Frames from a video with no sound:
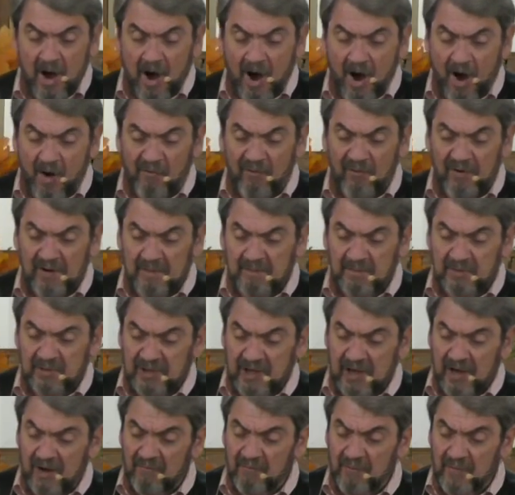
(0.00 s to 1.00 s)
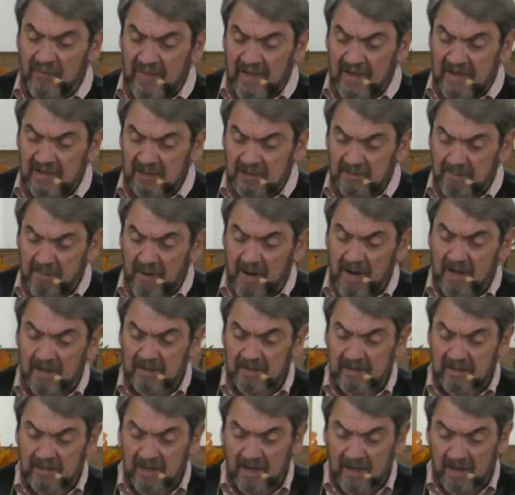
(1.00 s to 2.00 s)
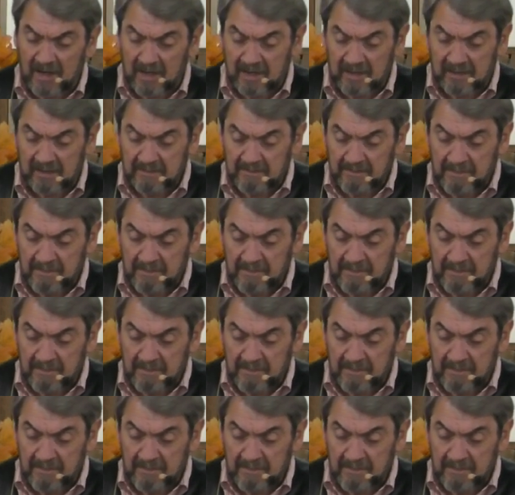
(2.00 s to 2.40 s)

offered himself without spot to God,